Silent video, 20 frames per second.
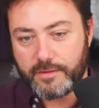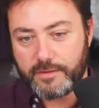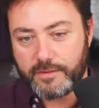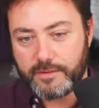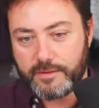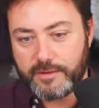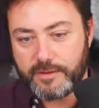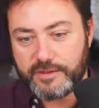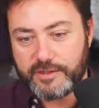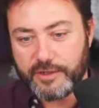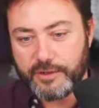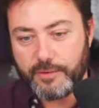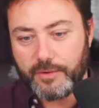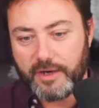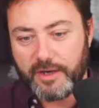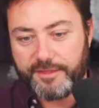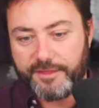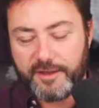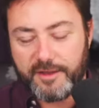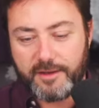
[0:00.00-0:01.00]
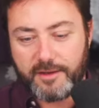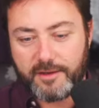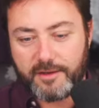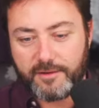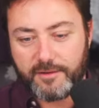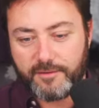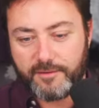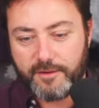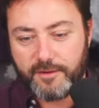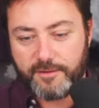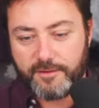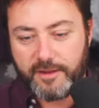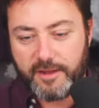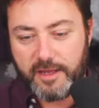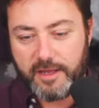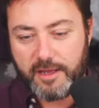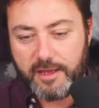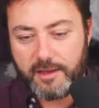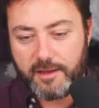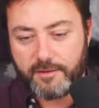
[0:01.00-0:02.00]
So I think that
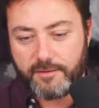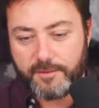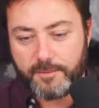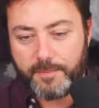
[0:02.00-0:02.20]
the